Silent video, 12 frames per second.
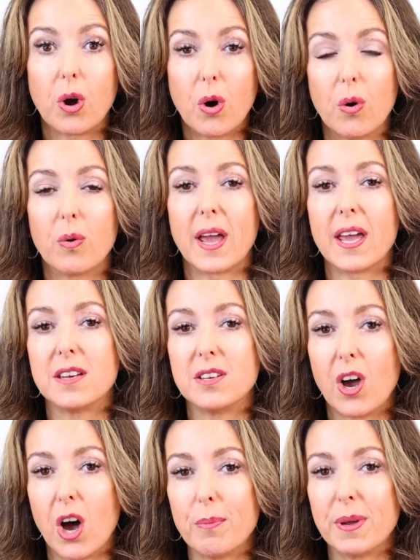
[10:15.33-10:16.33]
go and
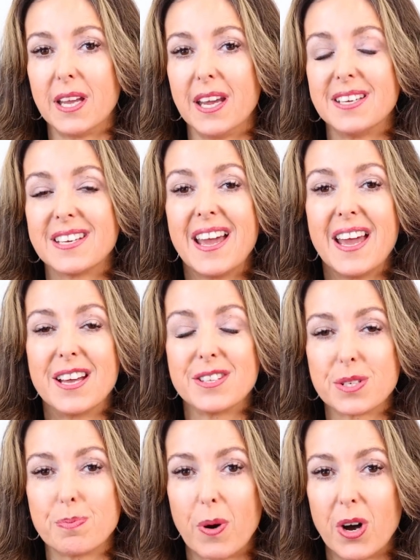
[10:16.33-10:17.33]
nominate and
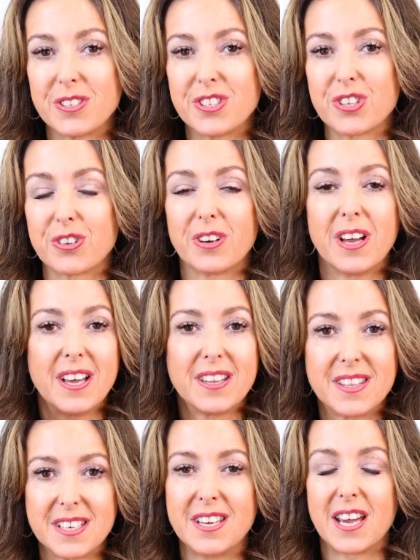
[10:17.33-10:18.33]
sponsor
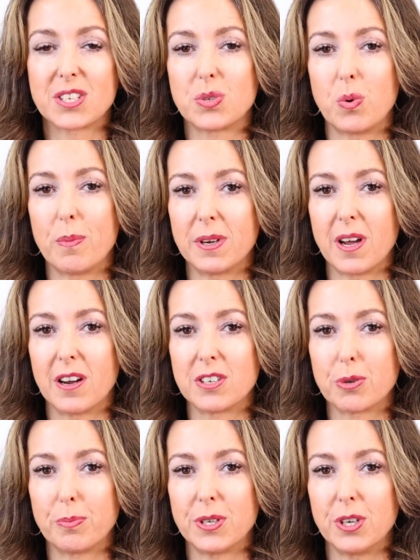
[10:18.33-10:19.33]
the next woman
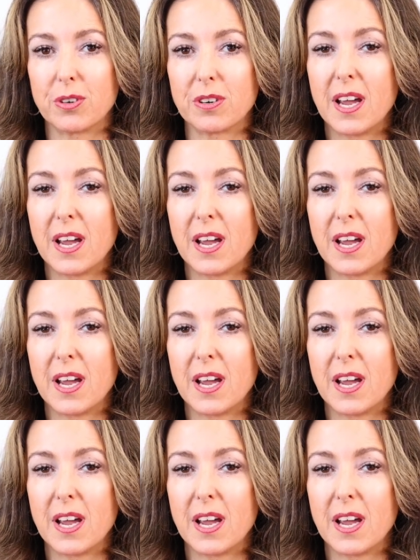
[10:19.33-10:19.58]
entrepreneur.